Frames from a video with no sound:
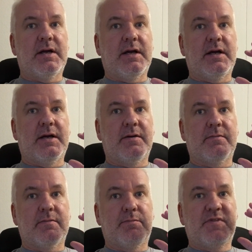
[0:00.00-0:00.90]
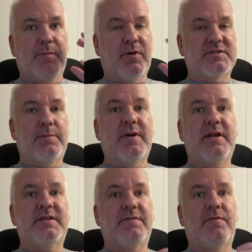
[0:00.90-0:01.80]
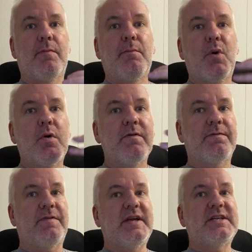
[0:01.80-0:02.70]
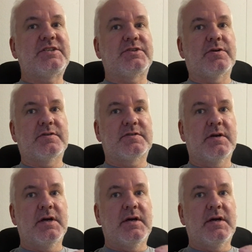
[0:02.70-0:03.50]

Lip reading: the possibility for more features.